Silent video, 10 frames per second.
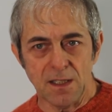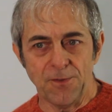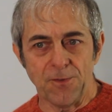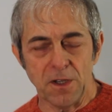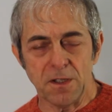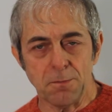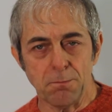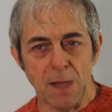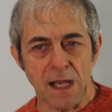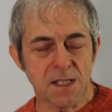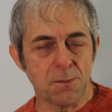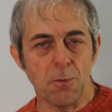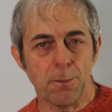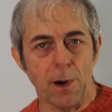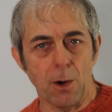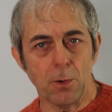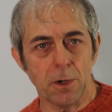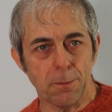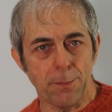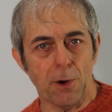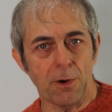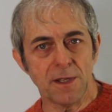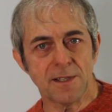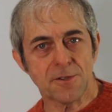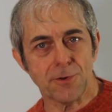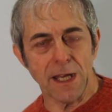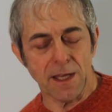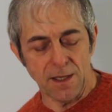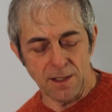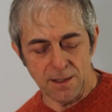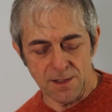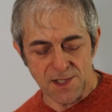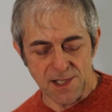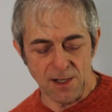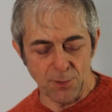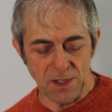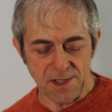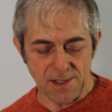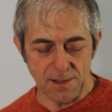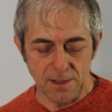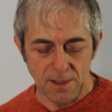different maximum power point tracking circuits,